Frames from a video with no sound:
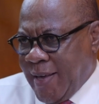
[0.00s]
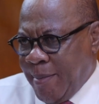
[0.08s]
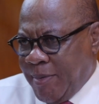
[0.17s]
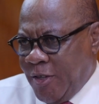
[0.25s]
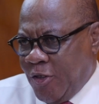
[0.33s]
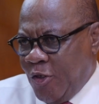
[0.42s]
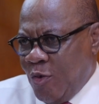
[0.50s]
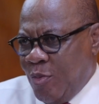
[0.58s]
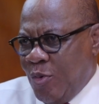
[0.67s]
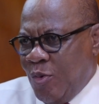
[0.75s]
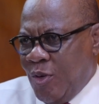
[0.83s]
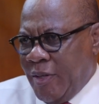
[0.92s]
Captain
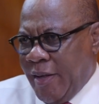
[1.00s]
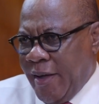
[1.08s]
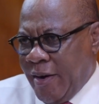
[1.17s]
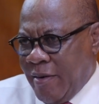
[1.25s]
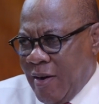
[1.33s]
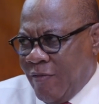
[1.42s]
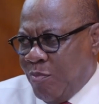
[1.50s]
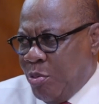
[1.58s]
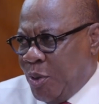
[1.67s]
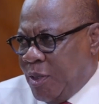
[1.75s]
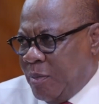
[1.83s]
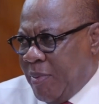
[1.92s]
Tinubu on the aircraft
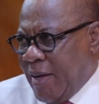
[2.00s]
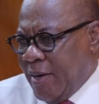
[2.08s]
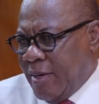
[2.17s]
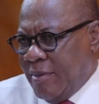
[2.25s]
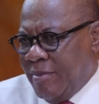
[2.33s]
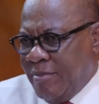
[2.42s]
pushes back.